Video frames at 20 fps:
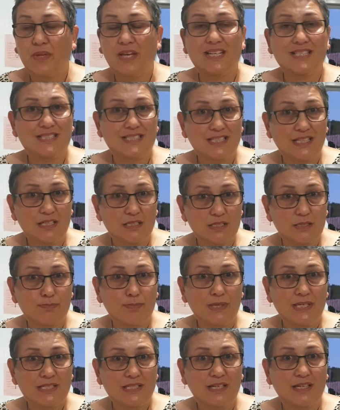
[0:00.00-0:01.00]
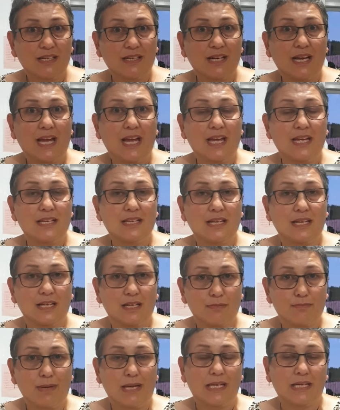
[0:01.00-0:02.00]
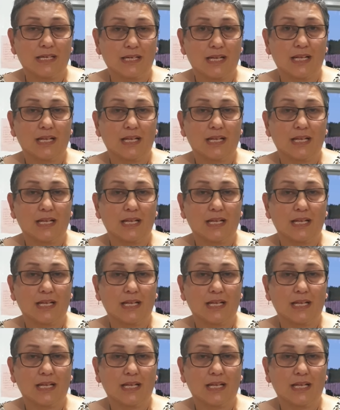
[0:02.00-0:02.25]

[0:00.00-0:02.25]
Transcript: it seals better and it'll make it